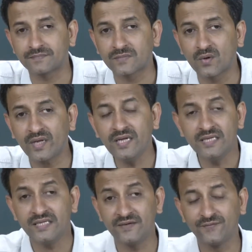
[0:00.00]
Okay?
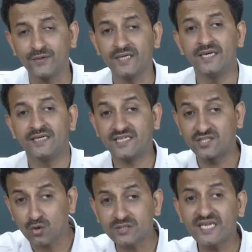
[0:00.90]
If we
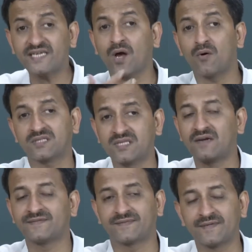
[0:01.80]
dissociate
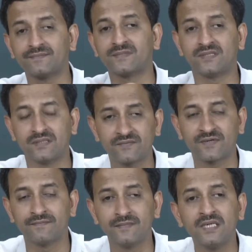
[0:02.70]
ourselves from
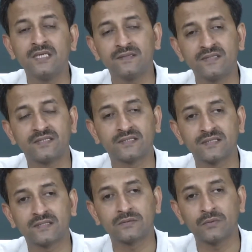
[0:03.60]

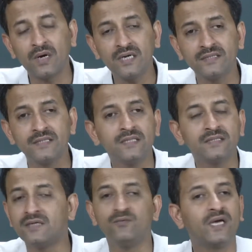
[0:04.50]
this world,
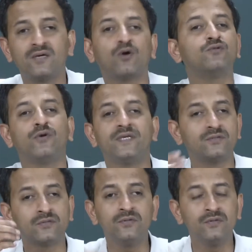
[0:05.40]
then we are not going
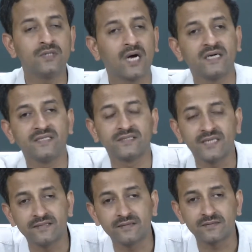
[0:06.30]
to
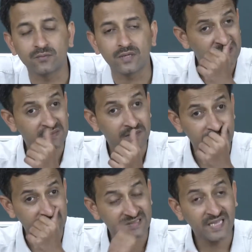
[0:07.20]
understand this world.
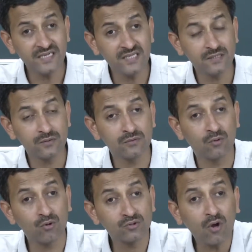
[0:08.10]
Then he
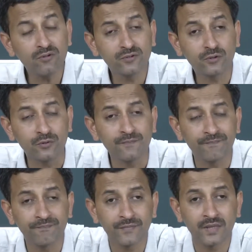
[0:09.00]
goes on to
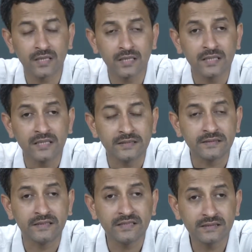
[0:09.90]

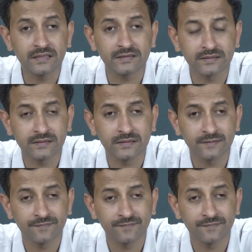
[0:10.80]
discuss